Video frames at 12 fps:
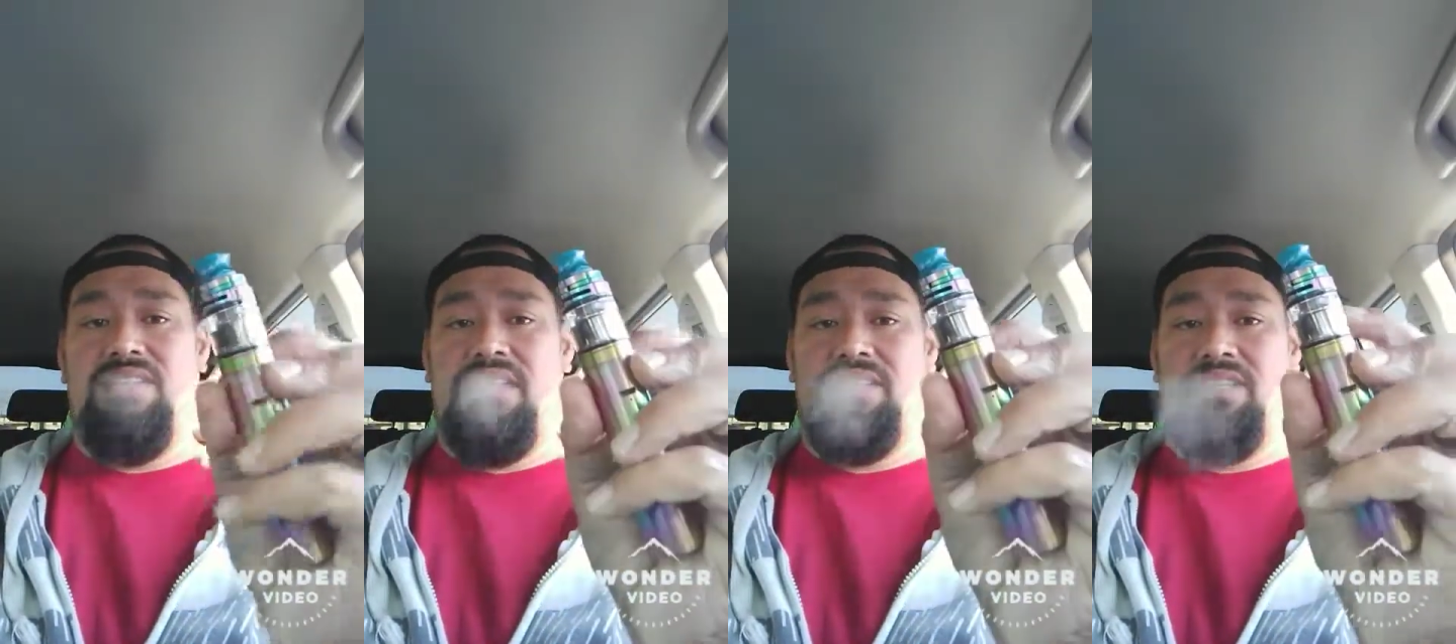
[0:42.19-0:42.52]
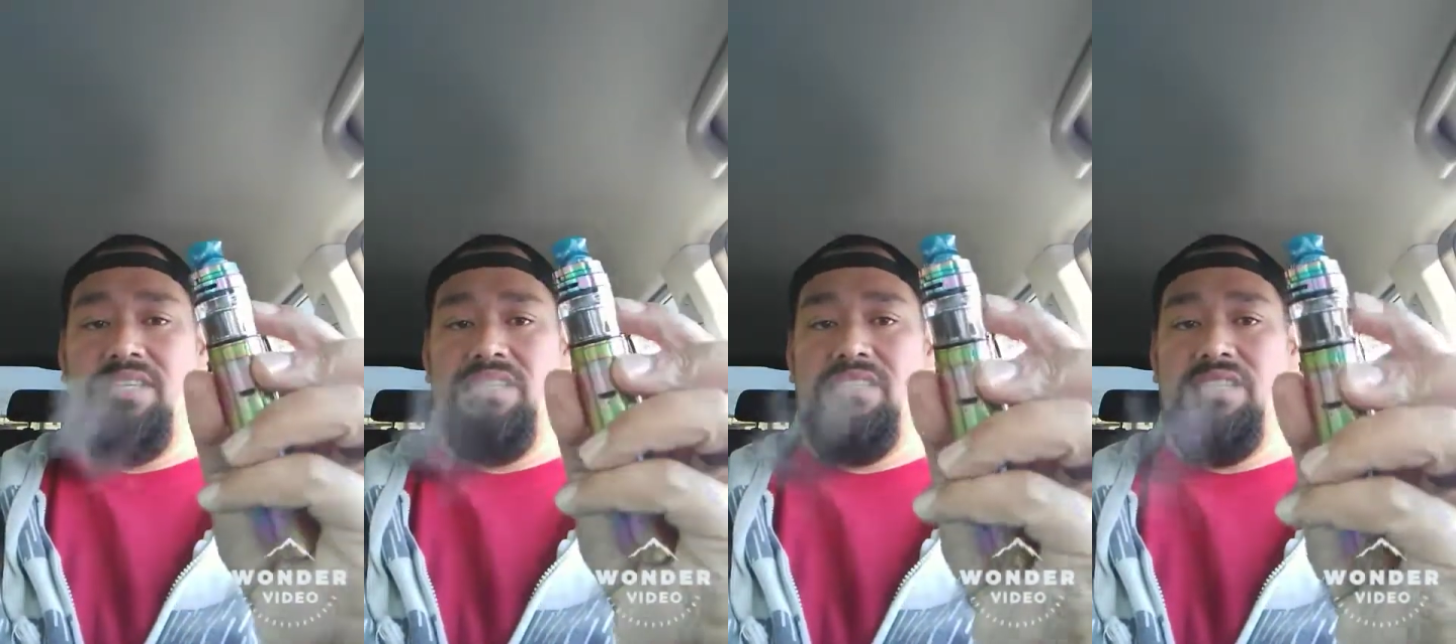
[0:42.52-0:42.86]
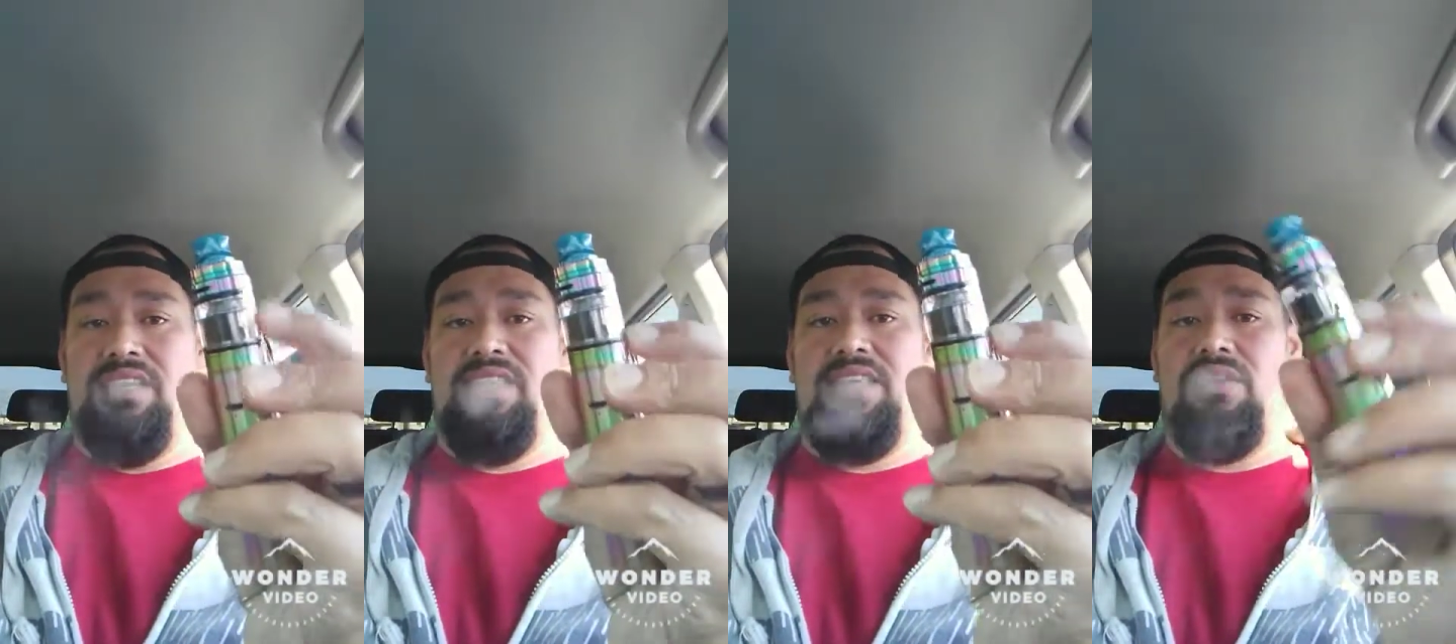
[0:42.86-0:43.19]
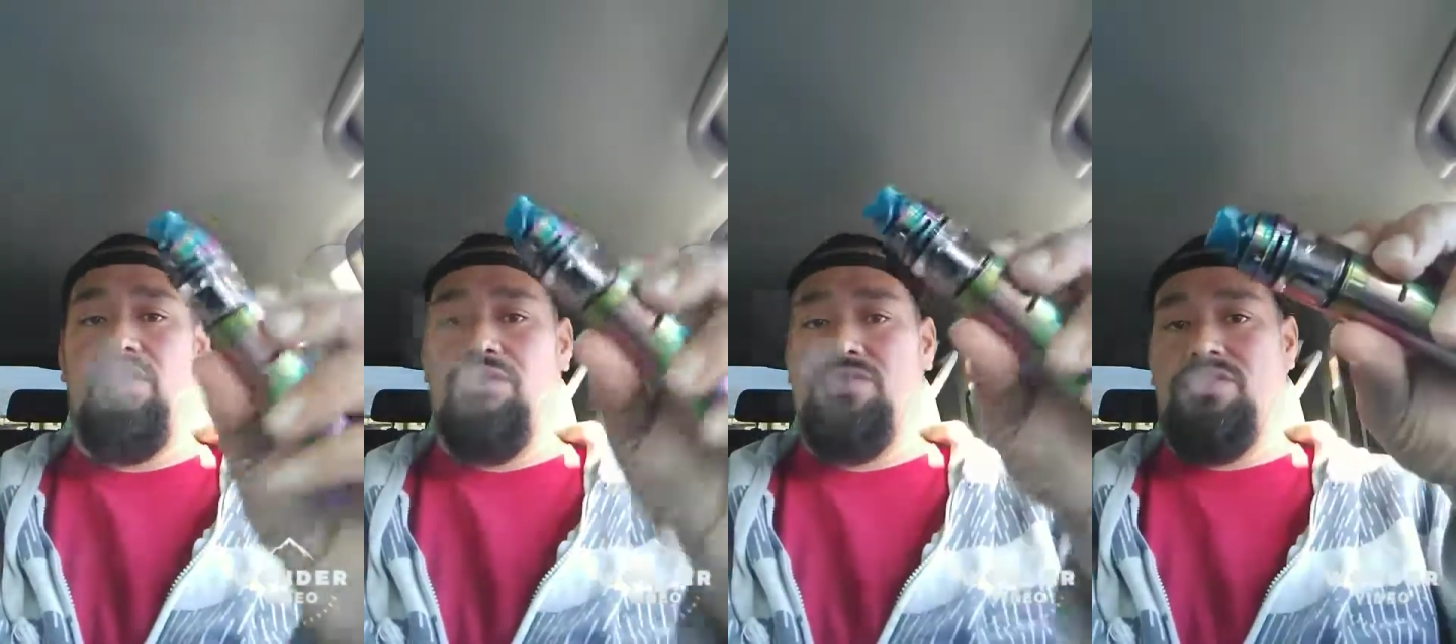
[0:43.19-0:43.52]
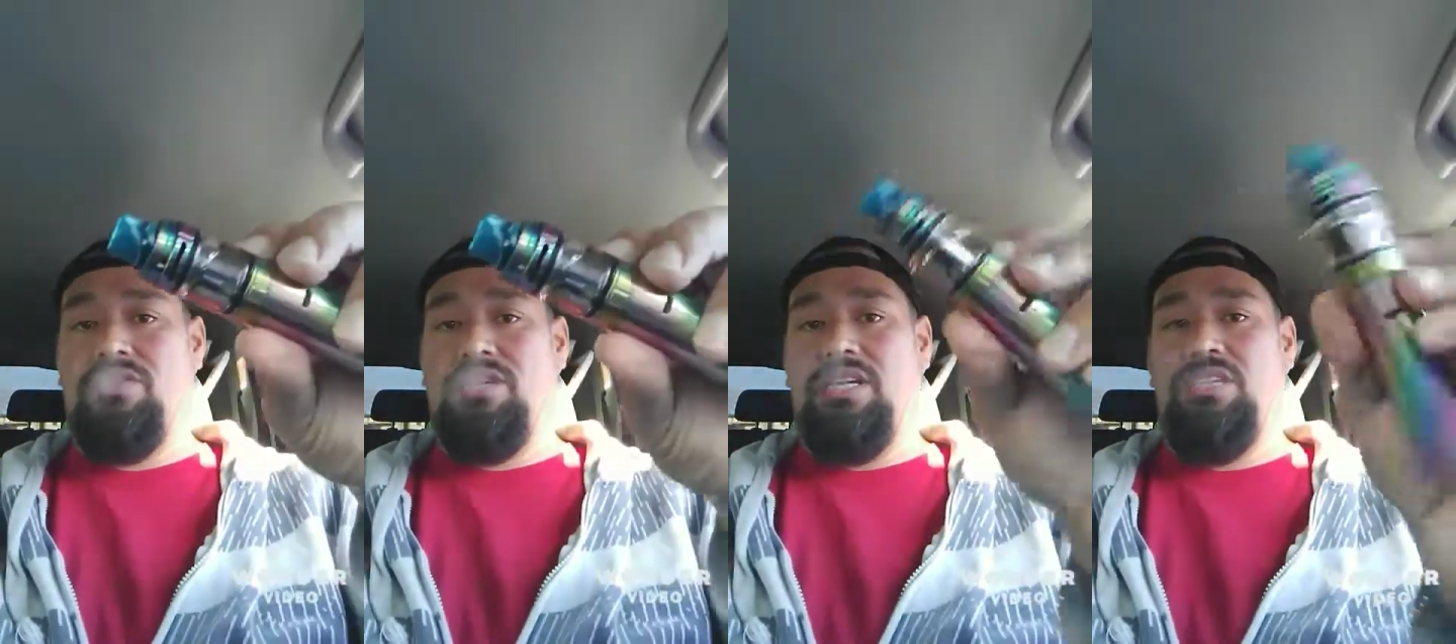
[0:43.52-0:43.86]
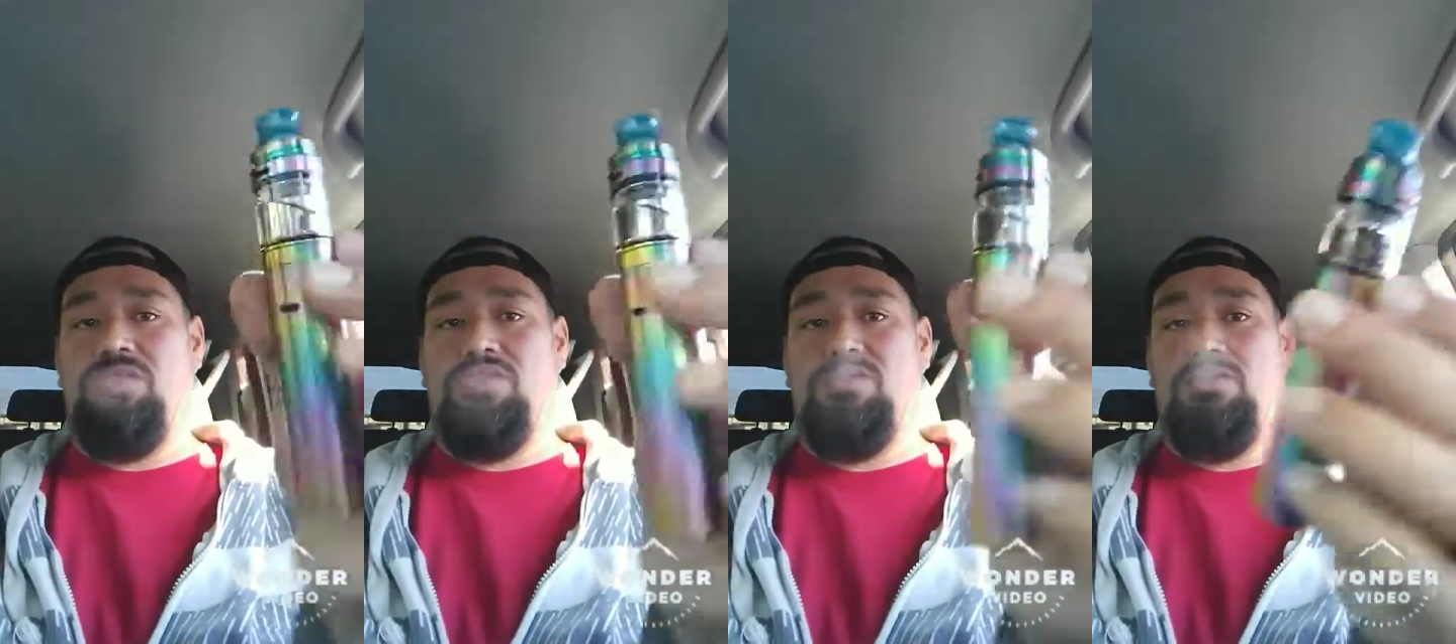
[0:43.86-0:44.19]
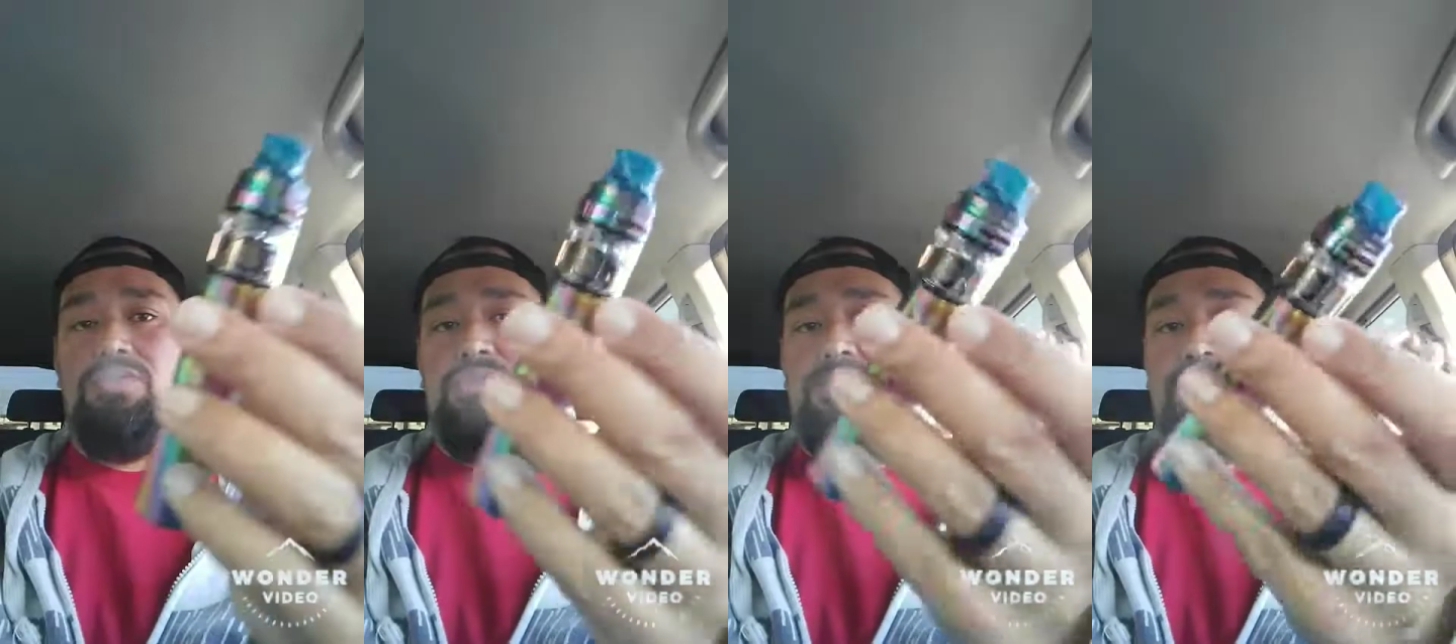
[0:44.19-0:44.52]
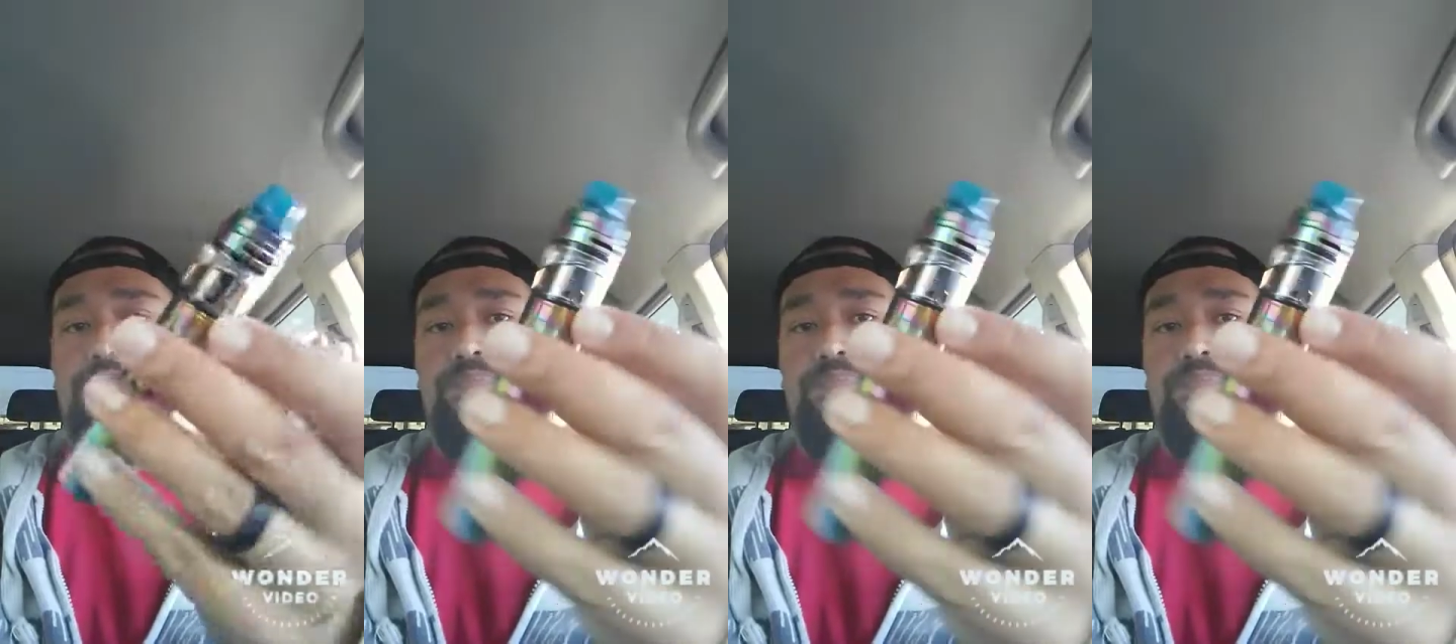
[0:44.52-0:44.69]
as you can see, that holds your e-juice.